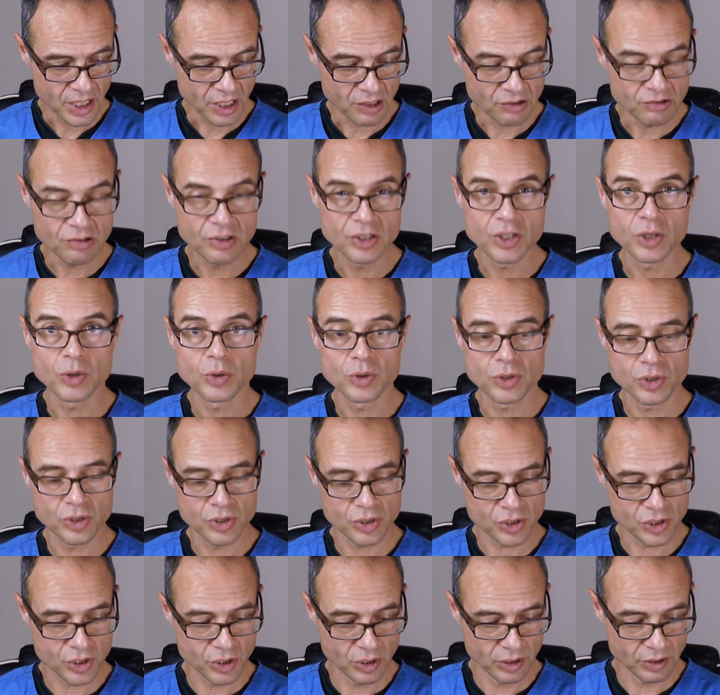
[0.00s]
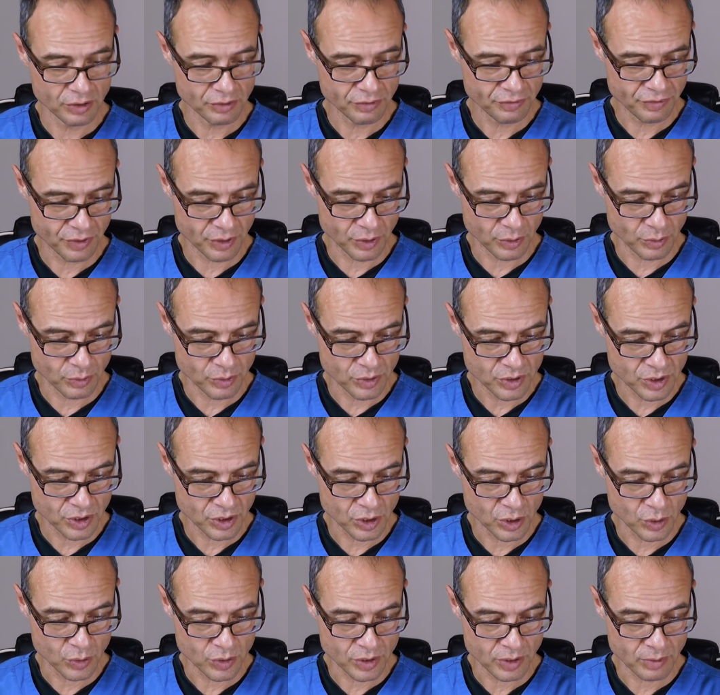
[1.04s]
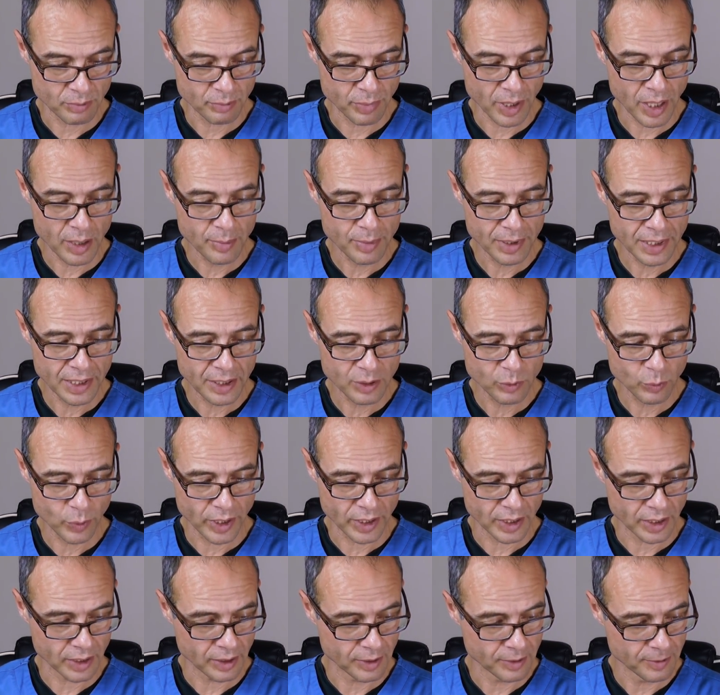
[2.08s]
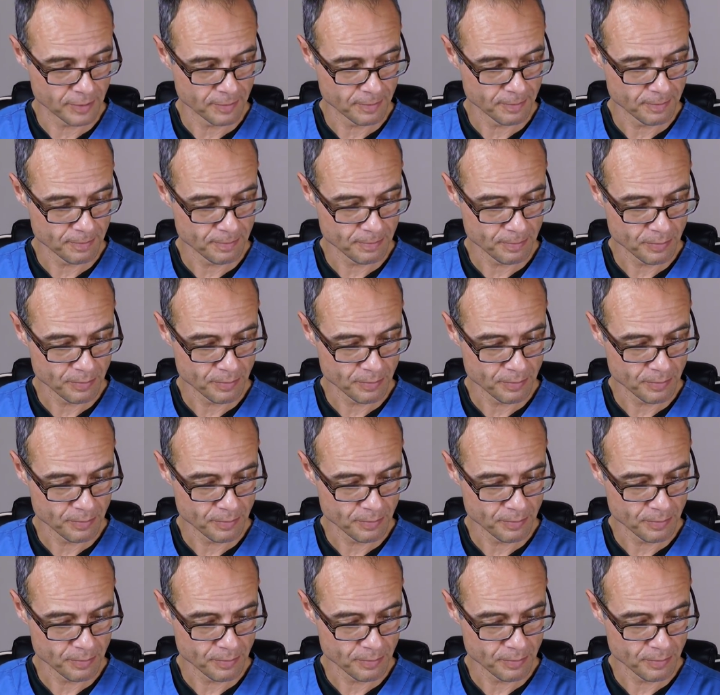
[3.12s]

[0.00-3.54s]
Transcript: introduced to solid foods using baby led weaning